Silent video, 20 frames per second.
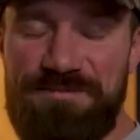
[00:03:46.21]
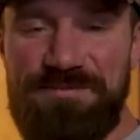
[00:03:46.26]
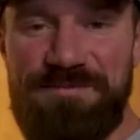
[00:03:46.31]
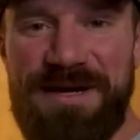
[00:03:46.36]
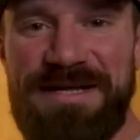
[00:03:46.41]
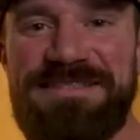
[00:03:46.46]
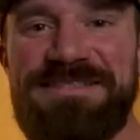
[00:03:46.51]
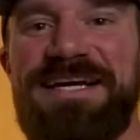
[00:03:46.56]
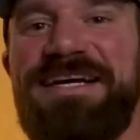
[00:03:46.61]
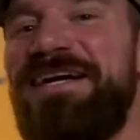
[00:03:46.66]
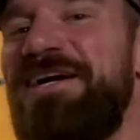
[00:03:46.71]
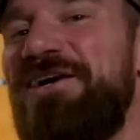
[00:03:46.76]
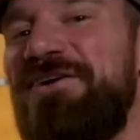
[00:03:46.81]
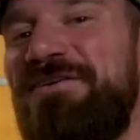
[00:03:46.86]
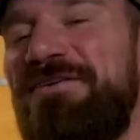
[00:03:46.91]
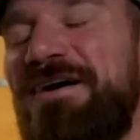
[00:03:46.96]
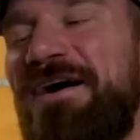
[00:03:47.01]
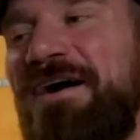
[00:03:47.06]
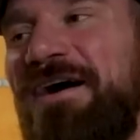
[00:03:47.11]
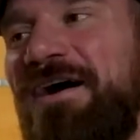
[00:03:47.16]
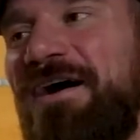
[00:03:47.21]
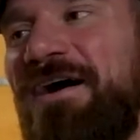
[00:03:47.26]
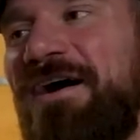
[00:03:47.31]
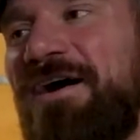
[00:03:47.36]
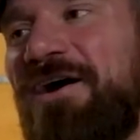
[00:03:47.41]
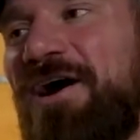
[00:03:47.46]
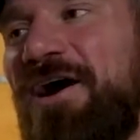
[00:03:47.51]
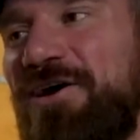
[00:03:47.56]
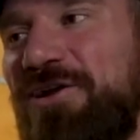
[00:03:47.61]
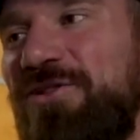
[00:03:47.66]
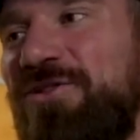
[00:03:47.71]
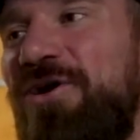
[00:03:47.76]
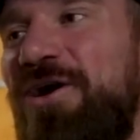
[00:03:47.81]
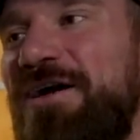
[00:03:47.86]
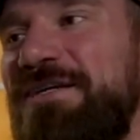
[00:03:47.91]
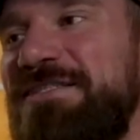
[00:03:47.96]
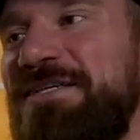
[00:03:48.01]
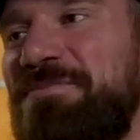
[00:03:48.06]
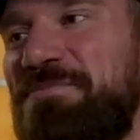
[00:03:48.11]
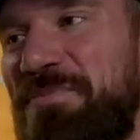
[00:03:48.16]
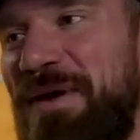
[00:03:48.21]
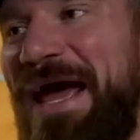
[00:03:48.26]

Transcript: Ben's like a, a, a closet